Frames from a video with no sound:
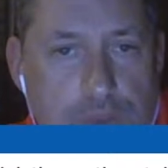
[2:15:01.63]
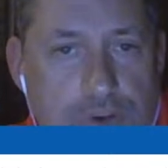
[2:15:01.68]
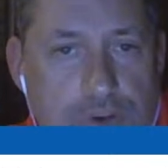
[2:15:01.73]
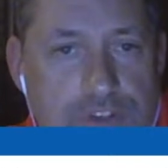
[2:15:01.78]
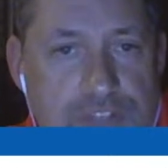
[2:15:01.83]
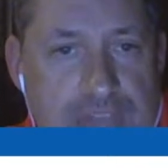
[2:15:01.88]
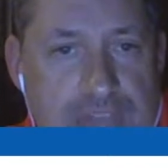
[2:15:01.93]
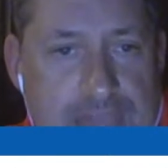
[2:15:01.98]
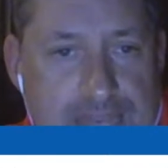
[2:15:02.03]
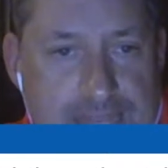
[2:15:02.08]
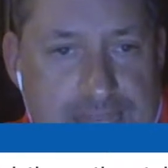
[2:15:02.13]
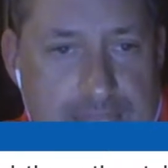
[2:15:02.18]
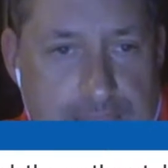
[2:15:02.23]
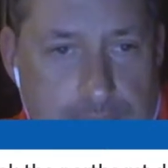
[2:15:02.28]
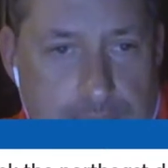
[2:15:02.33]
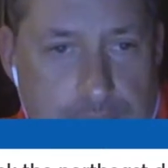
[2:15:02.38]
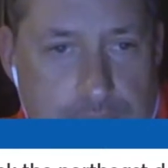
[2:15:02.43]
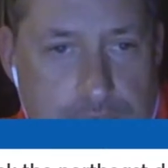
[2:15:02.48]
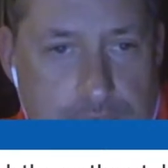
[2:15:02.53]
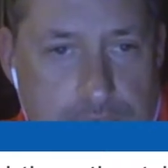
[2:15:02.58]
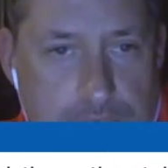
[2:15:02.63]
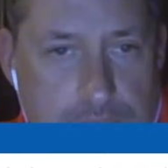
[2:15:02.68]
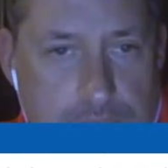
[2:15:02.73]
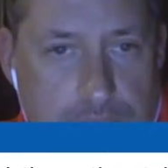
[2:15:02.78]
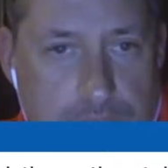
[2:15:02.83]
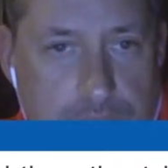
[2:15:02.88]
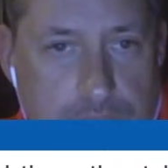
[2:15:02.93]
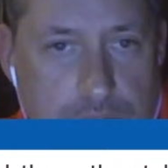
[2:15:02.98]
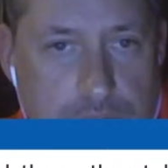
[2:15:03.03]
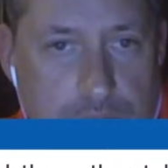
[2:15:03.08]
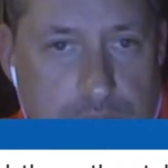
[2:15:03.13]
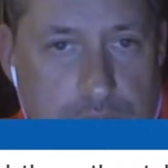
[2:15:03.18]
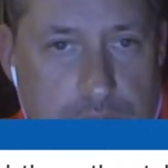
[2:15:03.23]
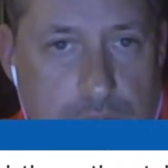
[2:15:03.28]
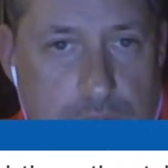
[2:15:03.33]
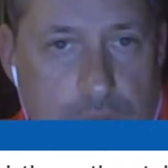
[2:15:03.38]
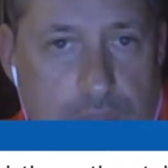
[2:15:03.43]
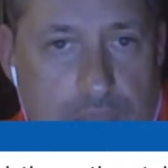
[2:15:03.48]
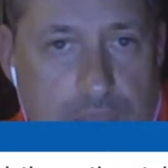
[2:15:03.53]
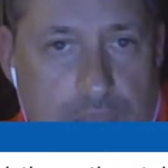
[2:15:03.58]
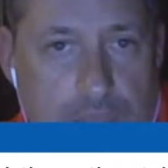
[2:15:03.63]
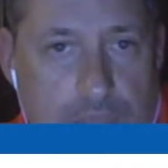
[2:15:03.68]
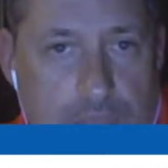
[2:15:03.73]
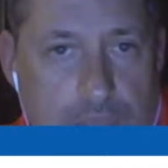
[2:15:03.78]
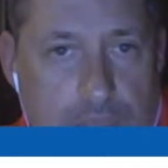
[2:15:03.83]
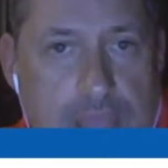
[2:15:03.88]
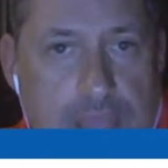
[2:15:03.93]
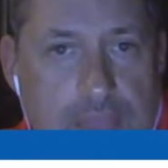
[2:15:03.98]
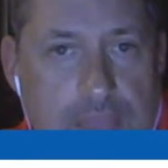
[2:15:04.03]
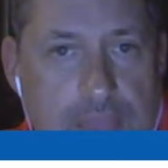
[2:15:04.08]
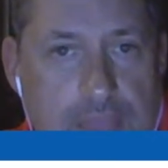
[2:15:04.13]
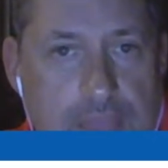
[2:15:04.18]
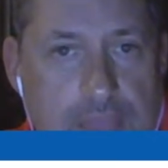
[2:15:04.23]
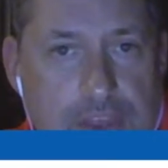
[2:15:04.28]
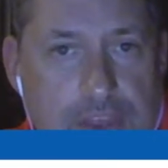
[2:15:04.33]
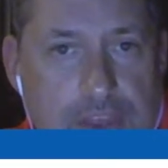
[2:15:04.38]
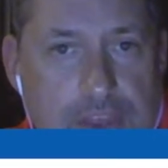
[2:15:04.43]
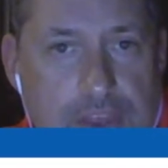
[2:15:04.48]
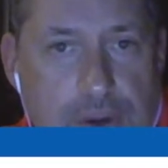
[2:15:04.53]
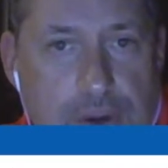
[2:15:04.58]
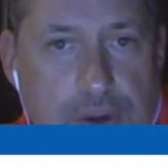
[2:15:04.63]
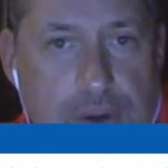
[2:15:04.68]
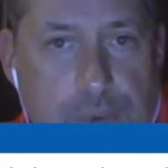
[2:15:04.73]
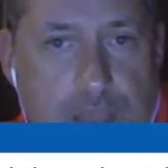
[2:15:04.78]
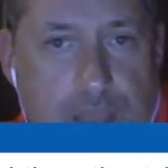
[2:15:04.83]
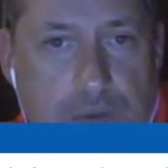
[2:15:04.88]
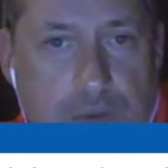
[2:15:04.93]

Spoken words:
there's that damage, okay? And then around